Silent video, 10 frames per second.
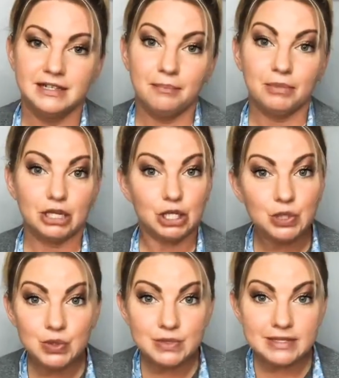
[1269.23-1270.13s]

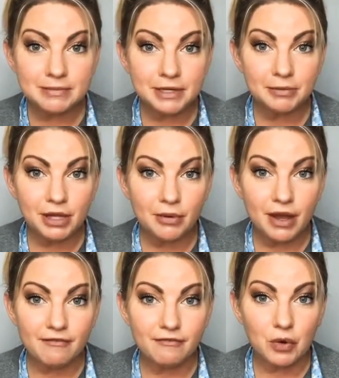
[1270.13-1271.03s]
balloons I'm gonna blow
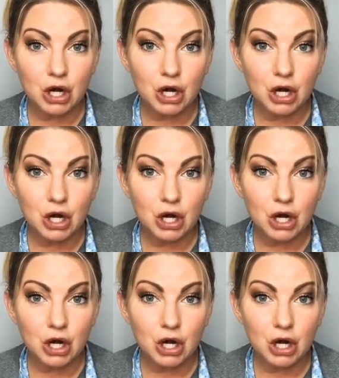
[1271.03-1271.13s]
up for